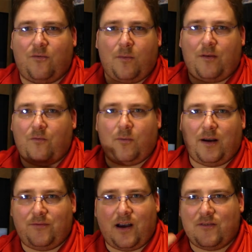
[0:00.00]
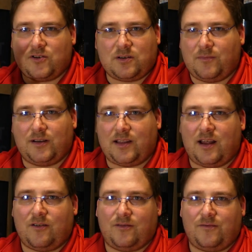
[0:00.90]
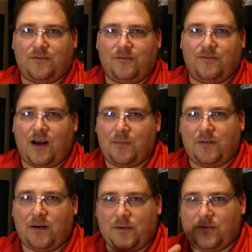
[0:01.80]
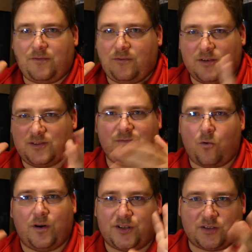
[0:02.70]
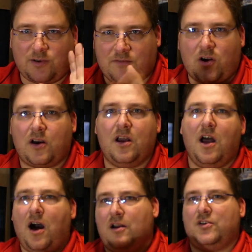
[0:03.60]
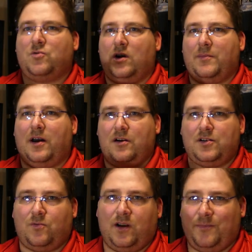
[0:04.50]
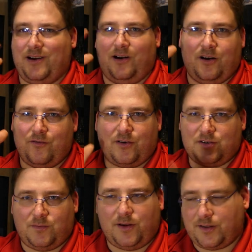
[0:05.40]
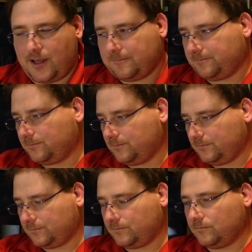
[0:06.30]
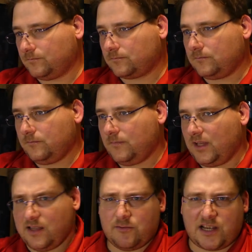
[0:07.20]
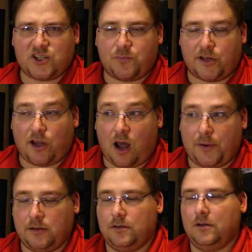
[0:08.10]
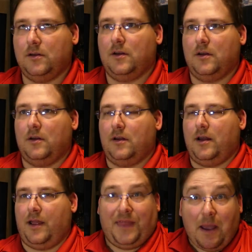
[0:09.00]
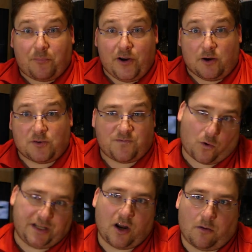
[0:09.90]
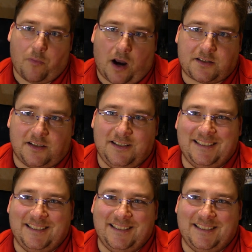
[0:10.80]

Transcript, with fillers: four by four by five or something like that, or five by five by was four inches, whatever, 100, 120 by 120 by 100 or something like that. That was actually pretty common. And that printer was 1,400 bucks.